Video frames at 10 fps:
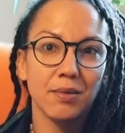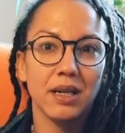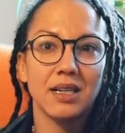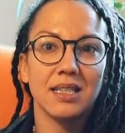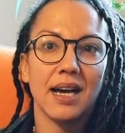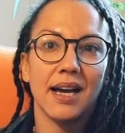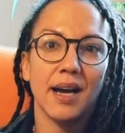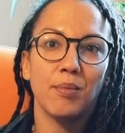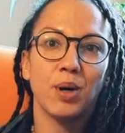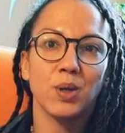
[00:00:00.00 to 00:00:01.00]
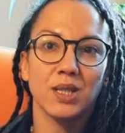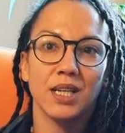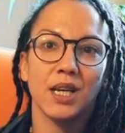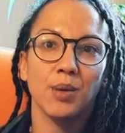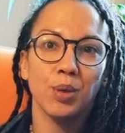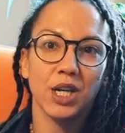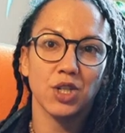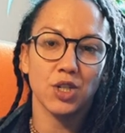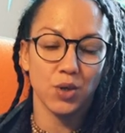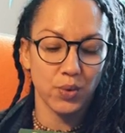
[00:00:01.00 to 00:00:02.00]
because I have posted a
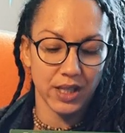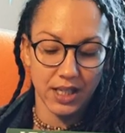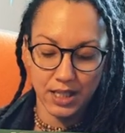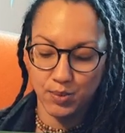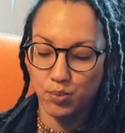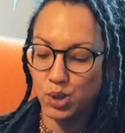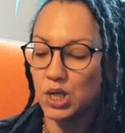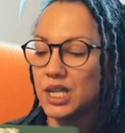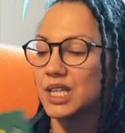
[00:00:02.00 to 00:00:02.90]
picture with this book.